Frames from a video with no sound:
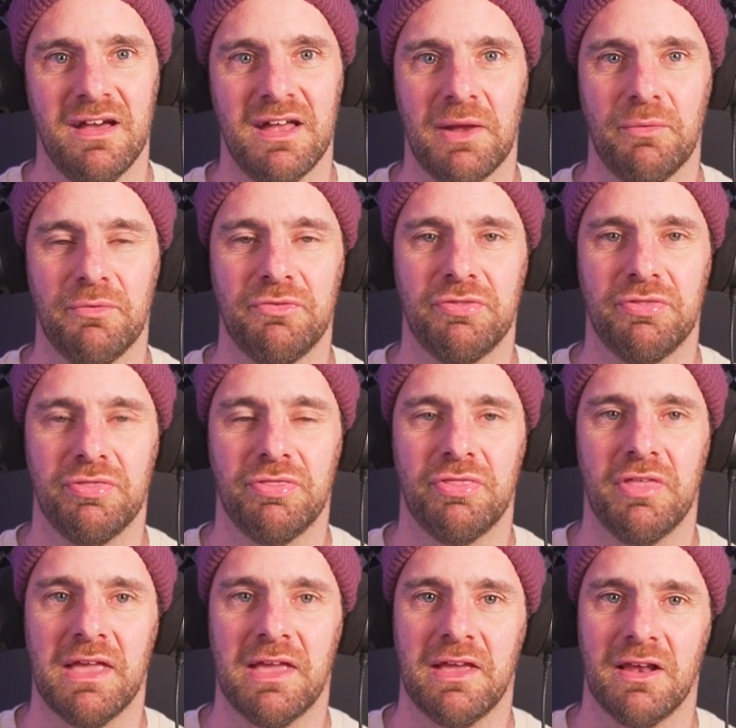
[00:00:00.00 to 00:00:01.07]
And I was
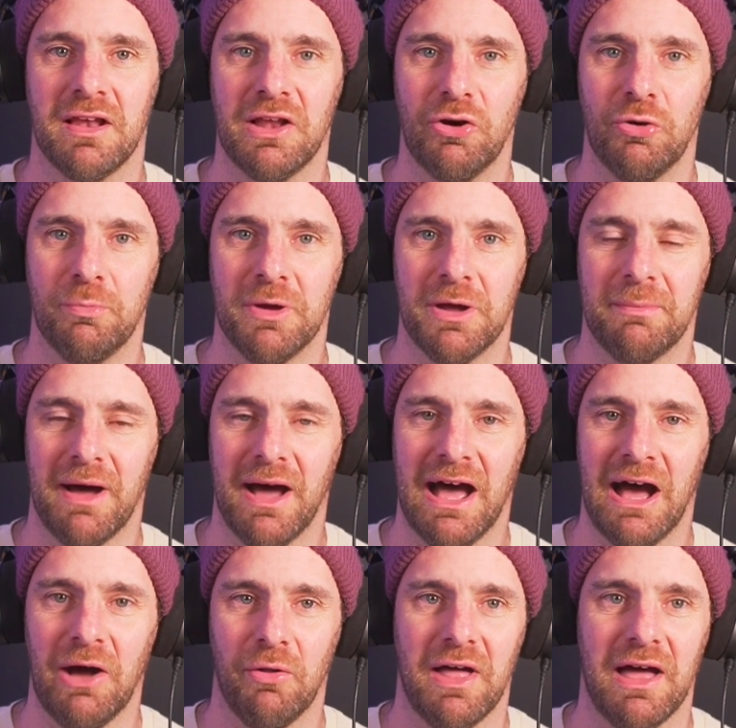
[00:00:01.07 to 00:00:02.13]
thinking a little bit about
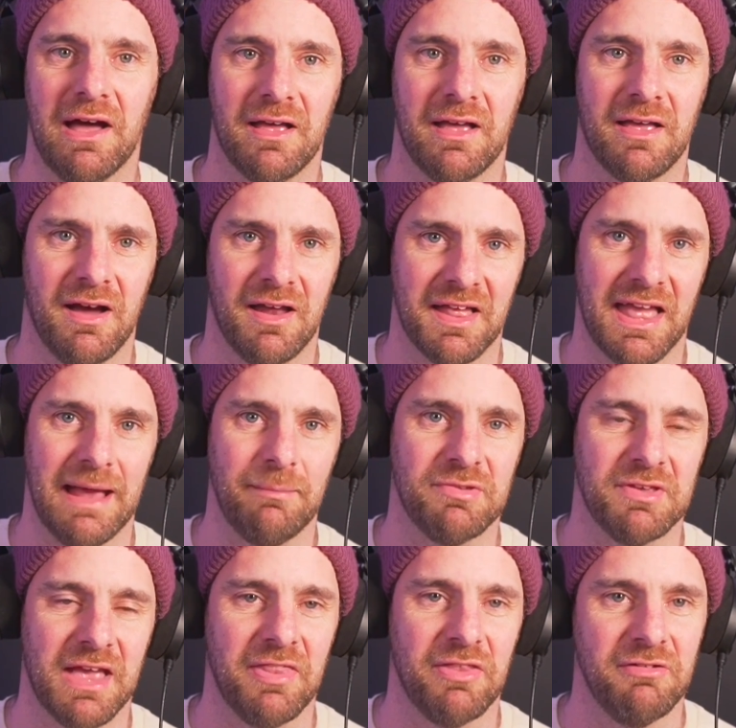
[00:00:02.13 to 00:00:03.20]
how that kind of came
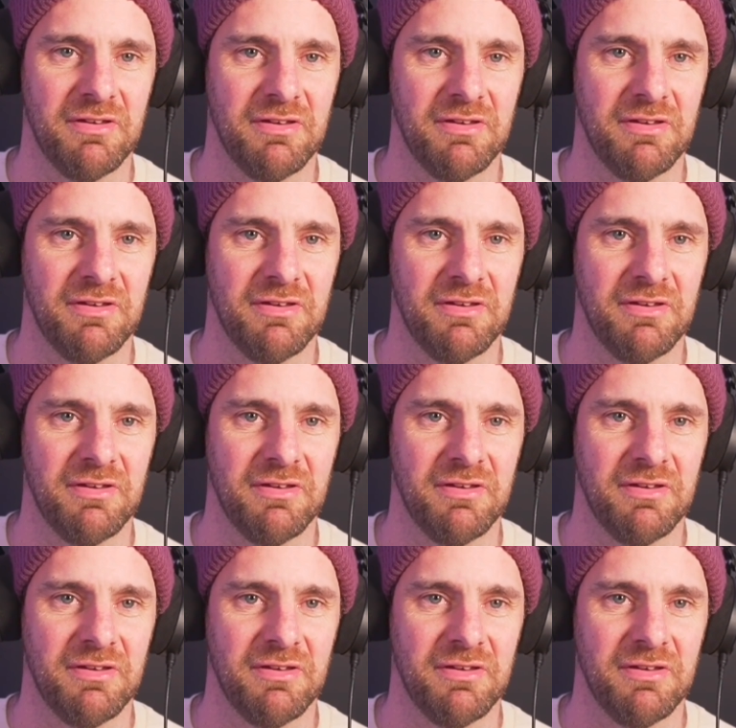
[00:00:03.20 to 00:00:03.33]
together.